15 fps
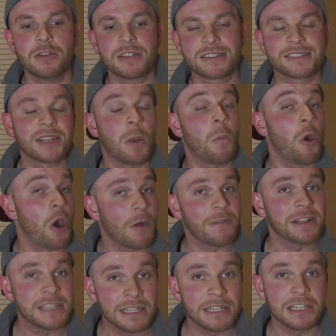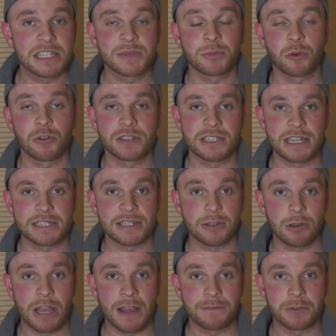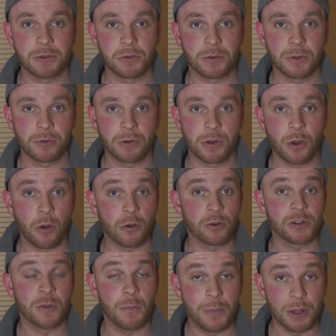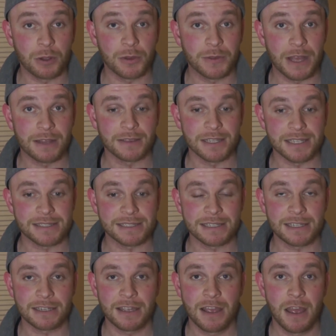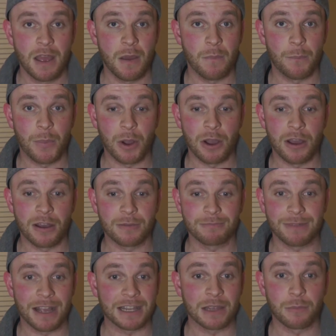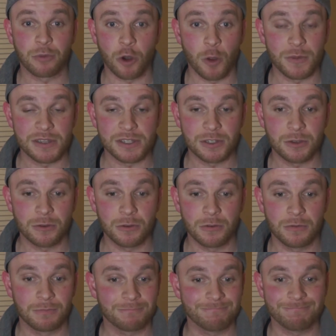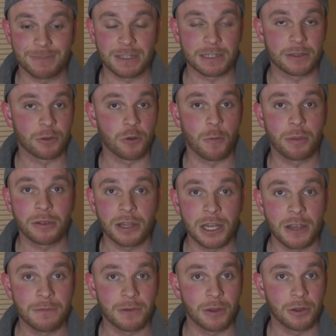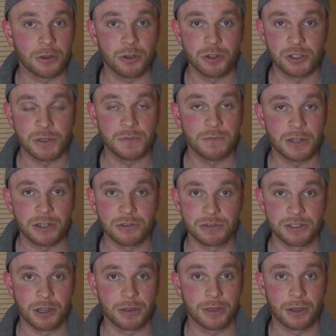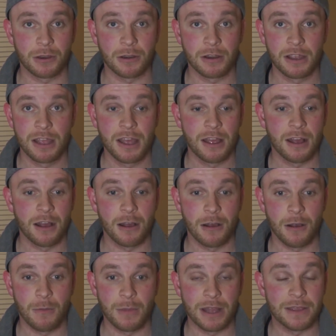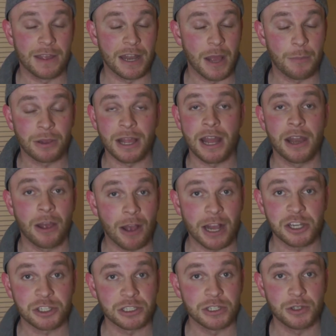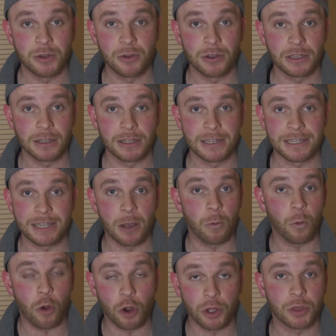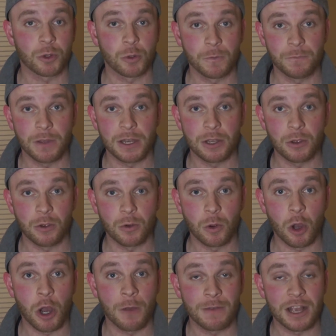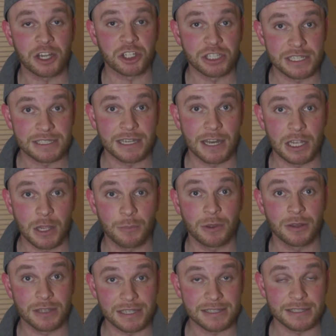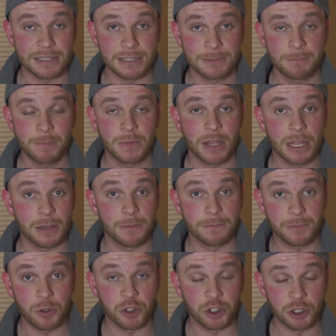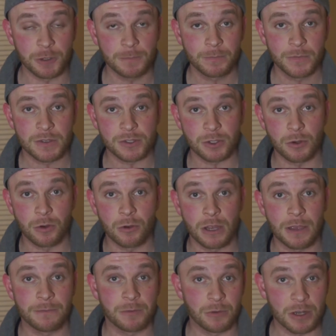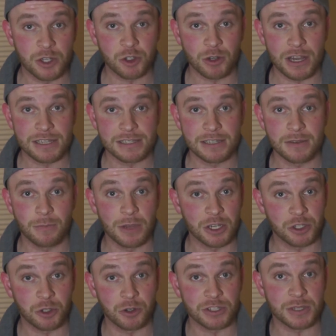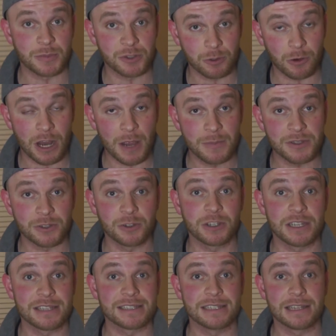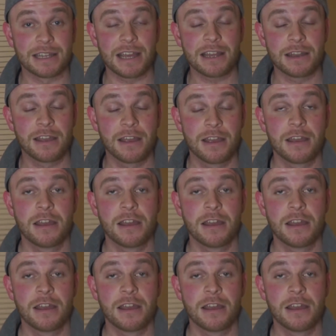somewhat of a tedious process that you have to go through in order to build that listing, but I can promise you, like, there are plenty of other YouTube videos out there, and then I plan on actually doing like a walkthrough video of actually setting up a listing in the future. So if you're interested, make sure to subscribe so you can see that.